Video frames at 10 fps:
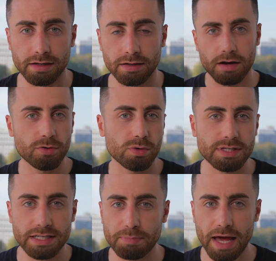And of course,
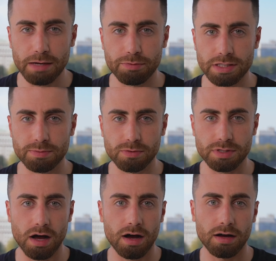these planning principles
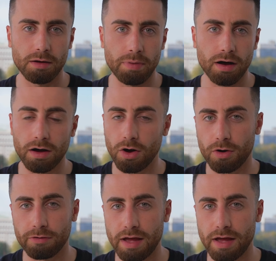are a part of